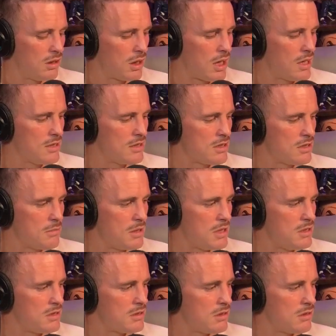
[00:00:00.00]
the geezer's a
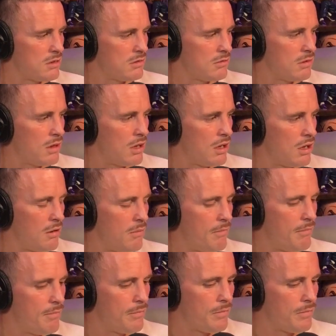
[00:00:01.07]
beast. There's